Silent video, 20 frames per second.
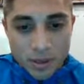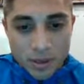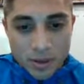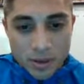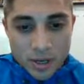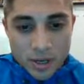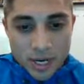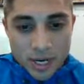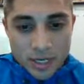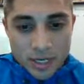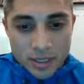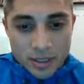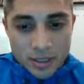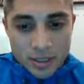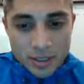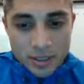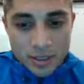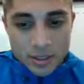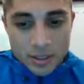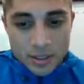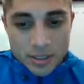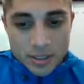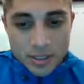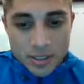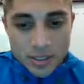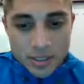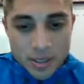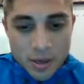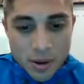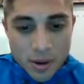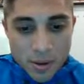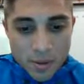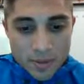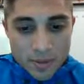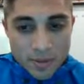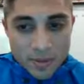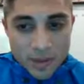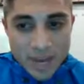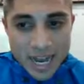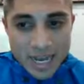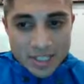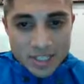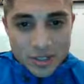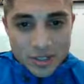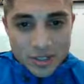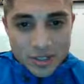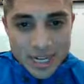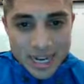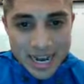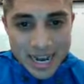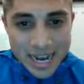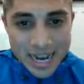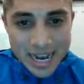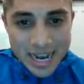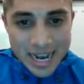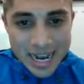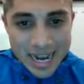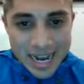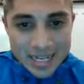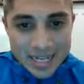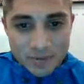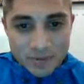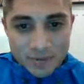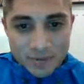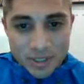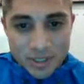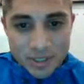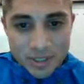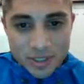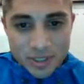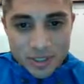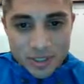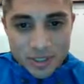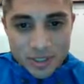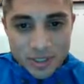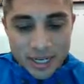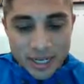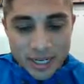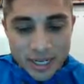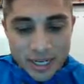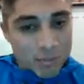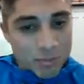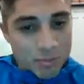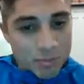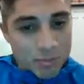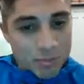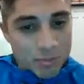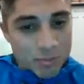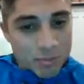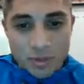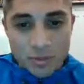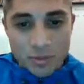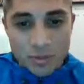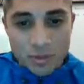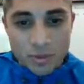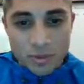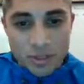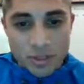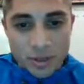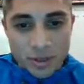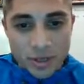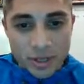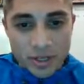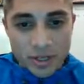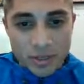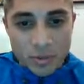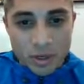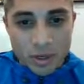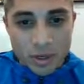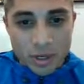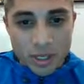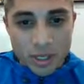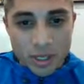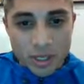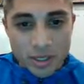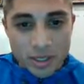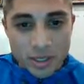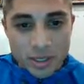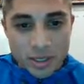All right, so that's your task for today. It probably will take the rest of the period to work on it.